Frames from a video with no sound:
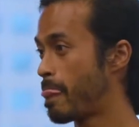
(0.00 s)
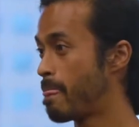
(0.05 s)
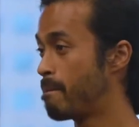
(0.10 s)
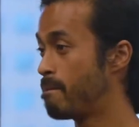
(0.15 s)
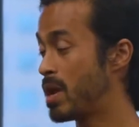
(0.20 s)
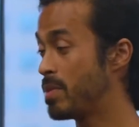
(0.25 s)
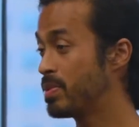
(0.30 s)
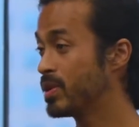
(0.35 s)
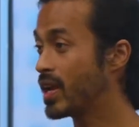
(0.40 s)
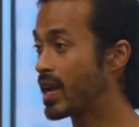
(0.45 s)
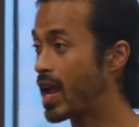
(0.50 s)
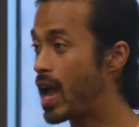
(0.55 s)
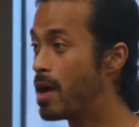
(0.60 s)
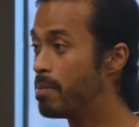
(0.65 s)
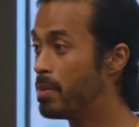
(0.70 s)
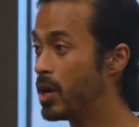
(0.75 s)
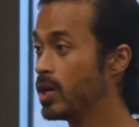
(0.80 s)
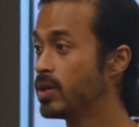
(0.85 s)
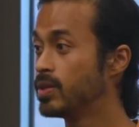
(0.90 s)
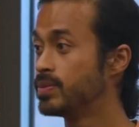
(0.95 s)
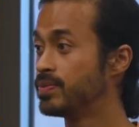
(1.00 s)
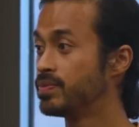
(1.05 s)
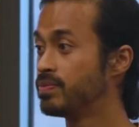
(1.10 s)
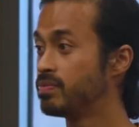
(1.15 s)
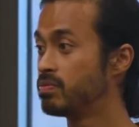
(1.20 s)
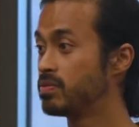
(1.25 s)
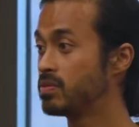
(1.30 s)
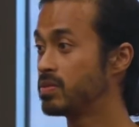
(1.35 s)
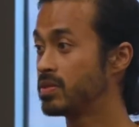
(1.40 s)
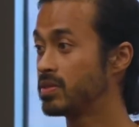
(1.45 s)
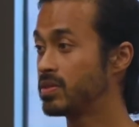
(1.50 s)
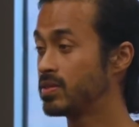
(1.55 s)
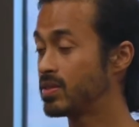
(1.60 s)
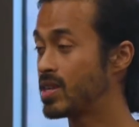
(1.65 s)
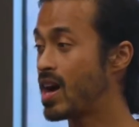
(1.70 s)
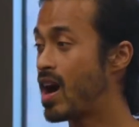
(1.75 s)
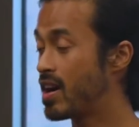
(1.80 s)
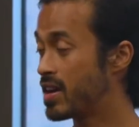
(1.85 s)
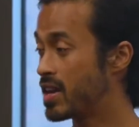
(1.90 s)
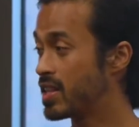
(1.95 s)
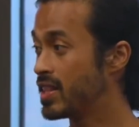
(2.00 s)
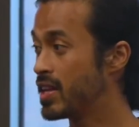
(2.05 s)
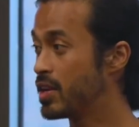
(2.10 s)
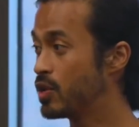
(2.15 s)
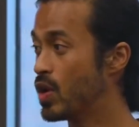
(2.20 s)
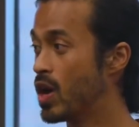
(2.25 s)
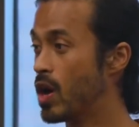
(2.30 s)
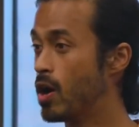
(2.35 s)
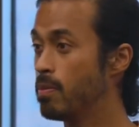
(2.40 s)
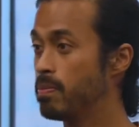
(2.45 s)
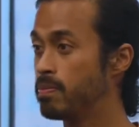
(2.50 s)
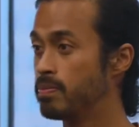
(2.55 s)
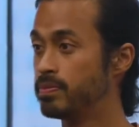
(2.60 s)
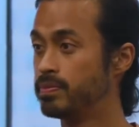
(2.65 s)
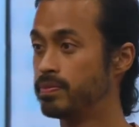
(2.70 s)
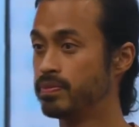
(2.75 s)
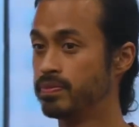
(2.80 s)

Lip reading: People like Emma can't get legal help.